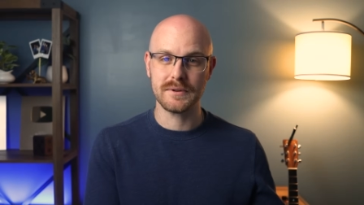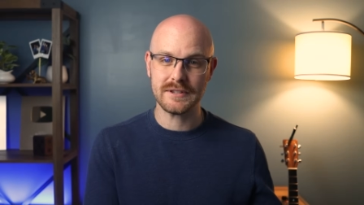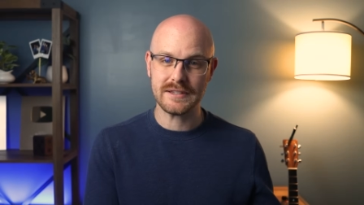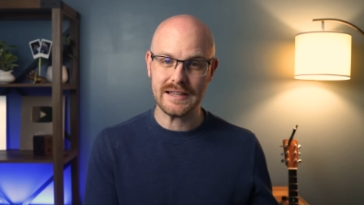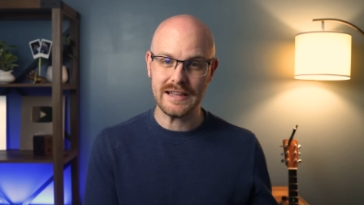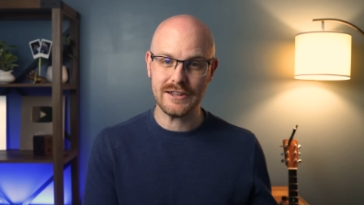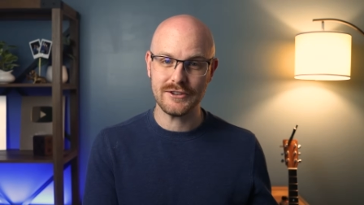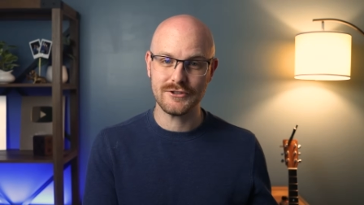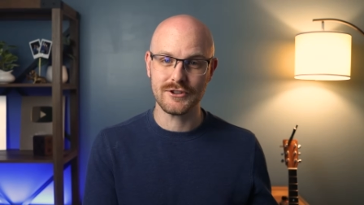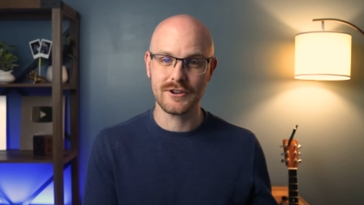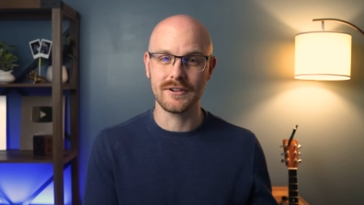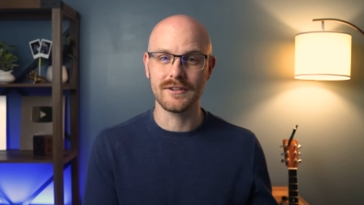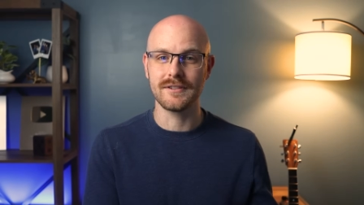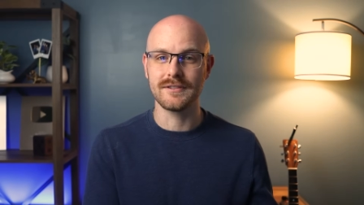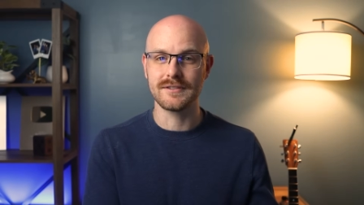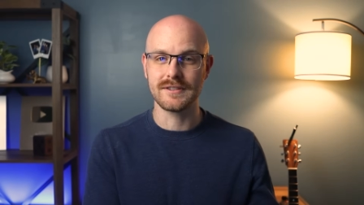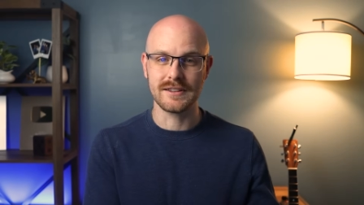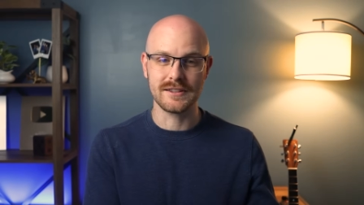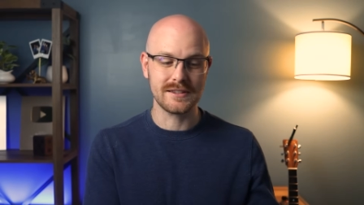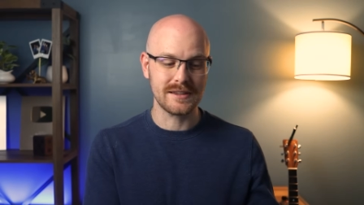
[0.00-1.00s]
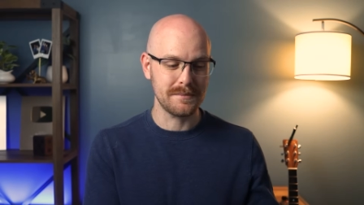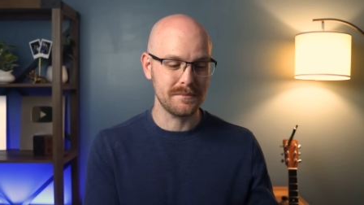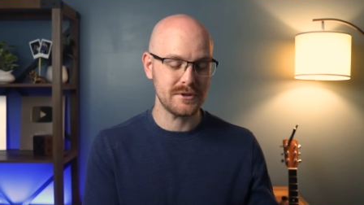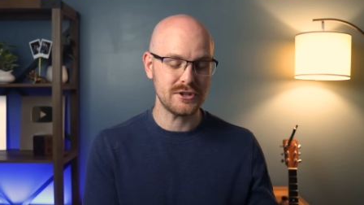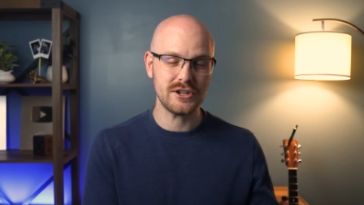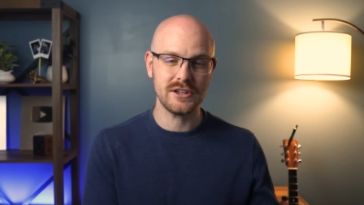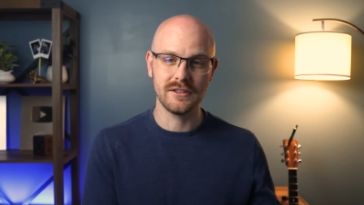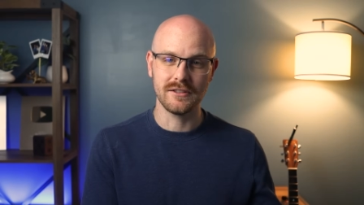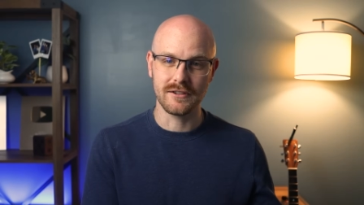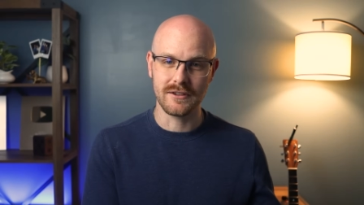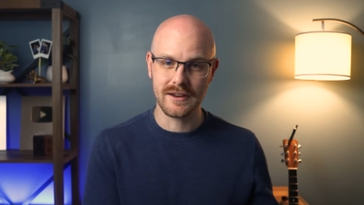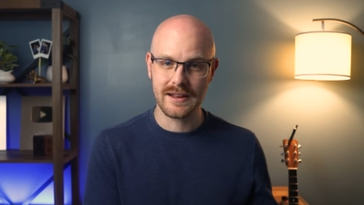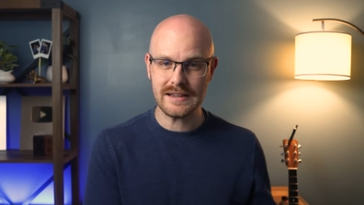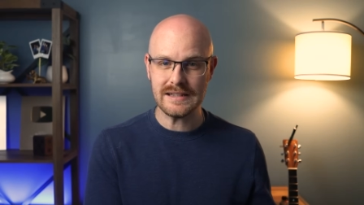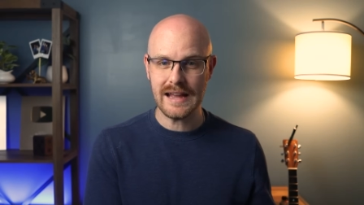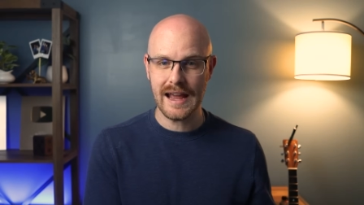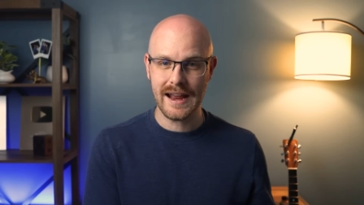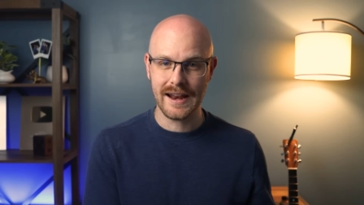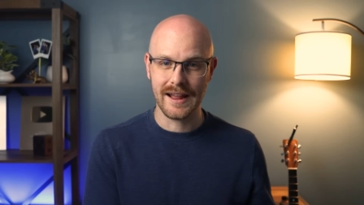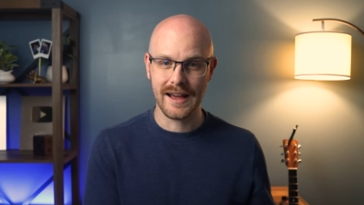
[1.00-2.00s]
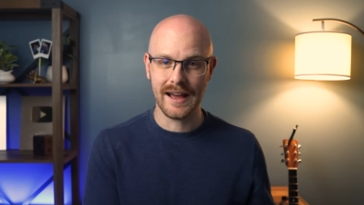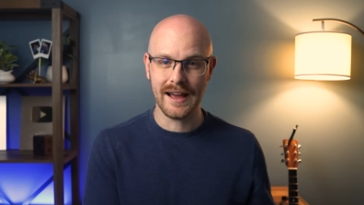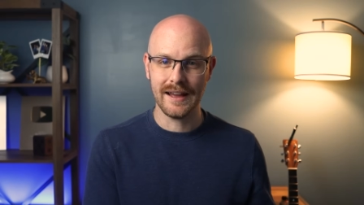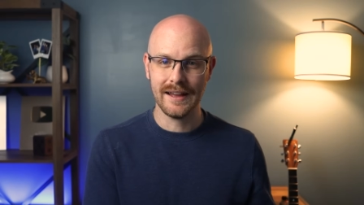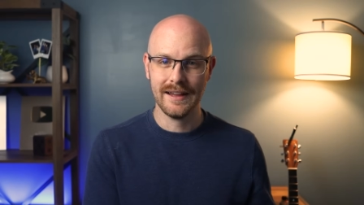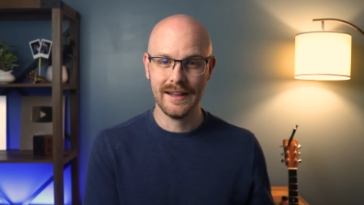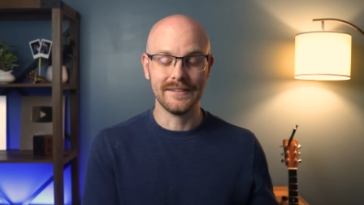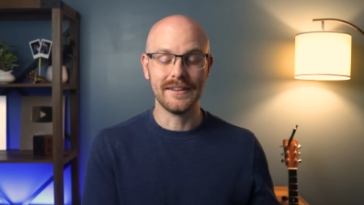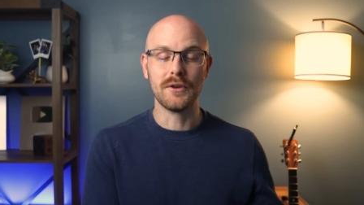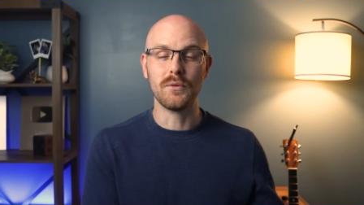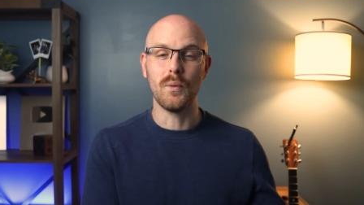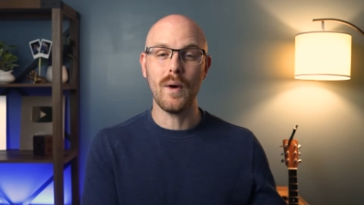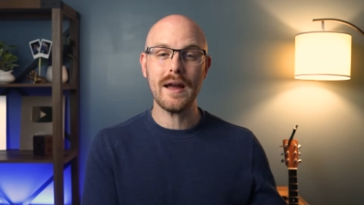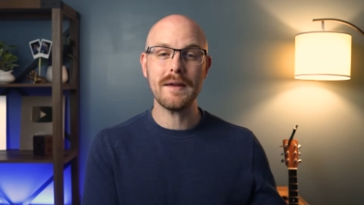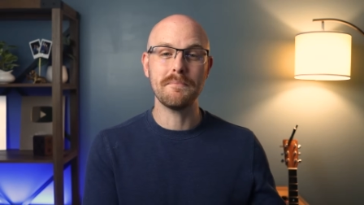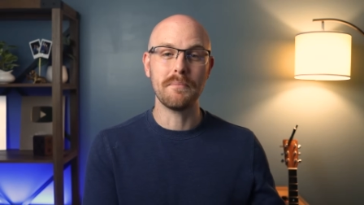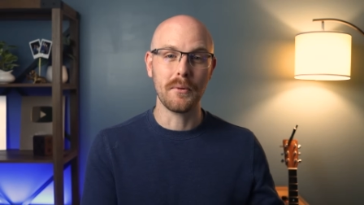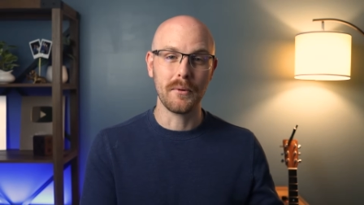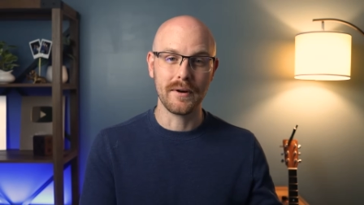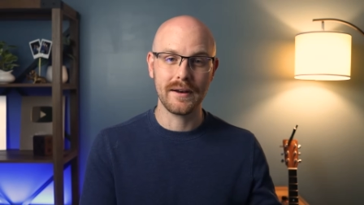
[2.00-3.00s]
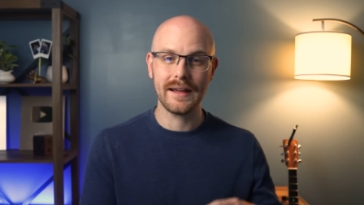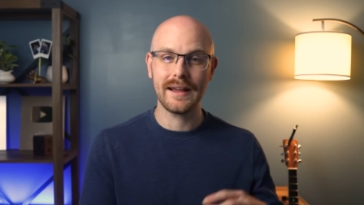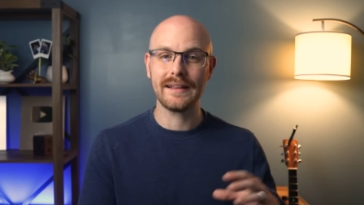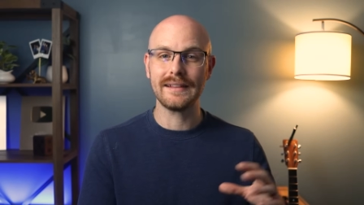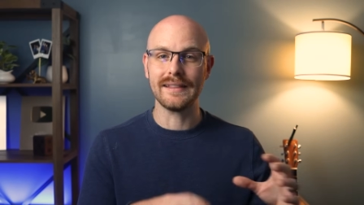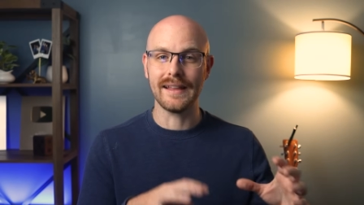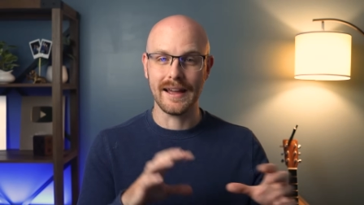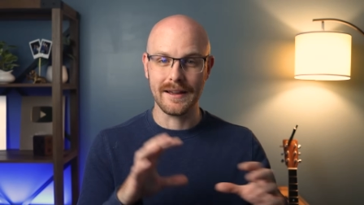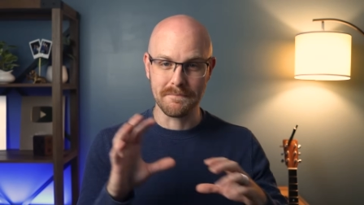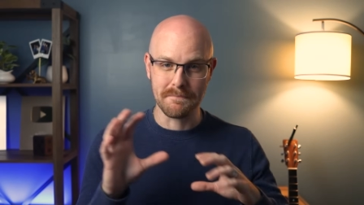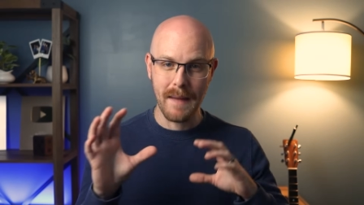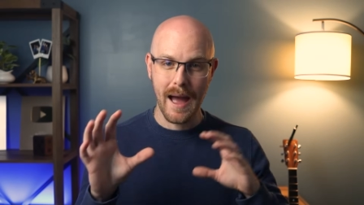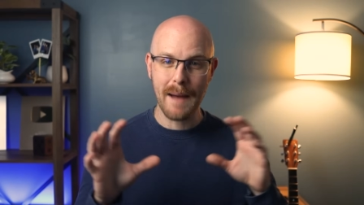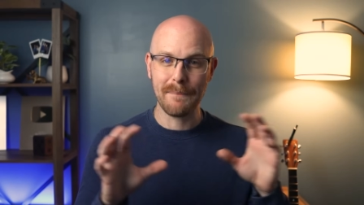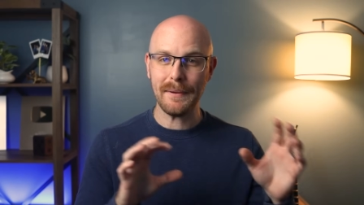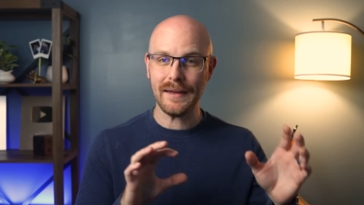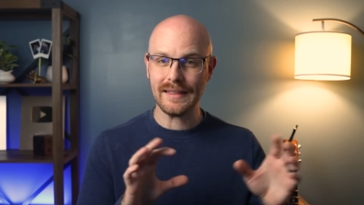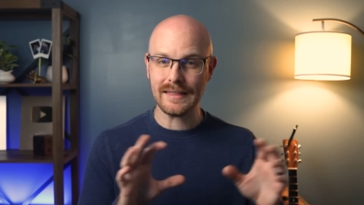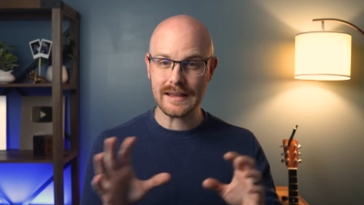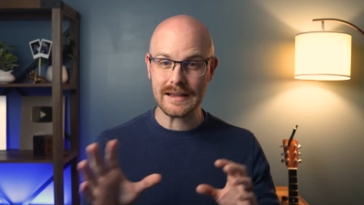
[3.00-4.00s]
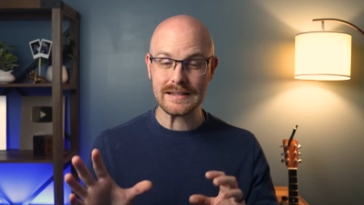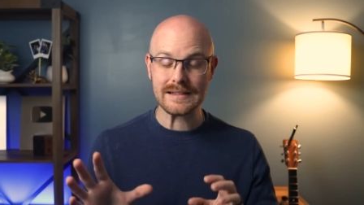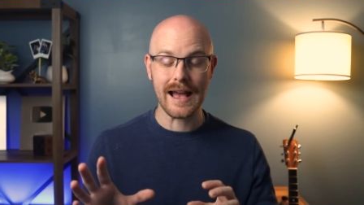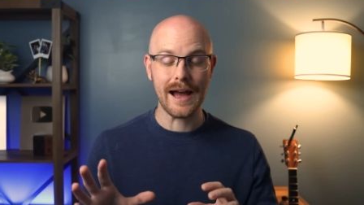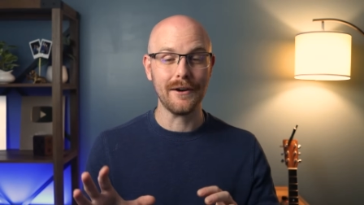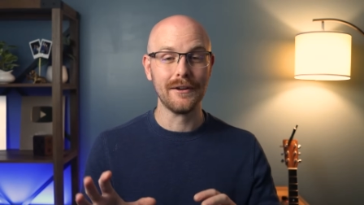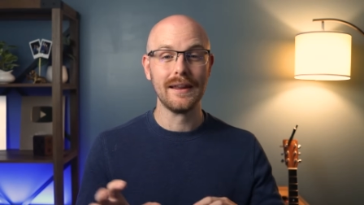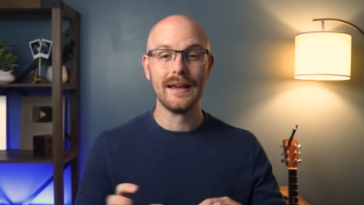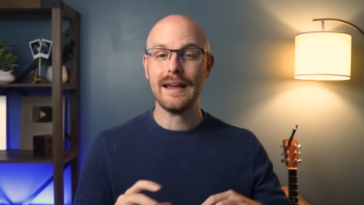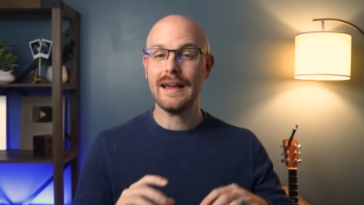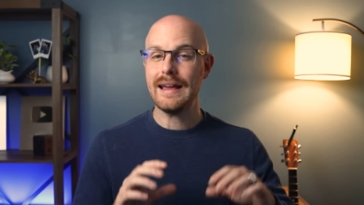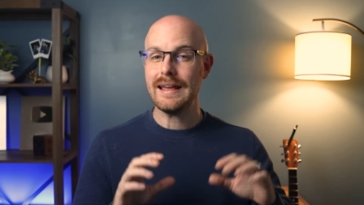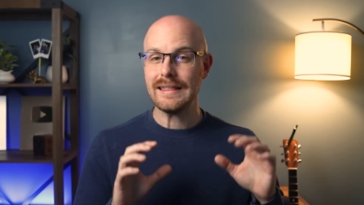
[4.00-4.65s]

procedures and some machine learning data, and then whiteboarding and like mapping things out.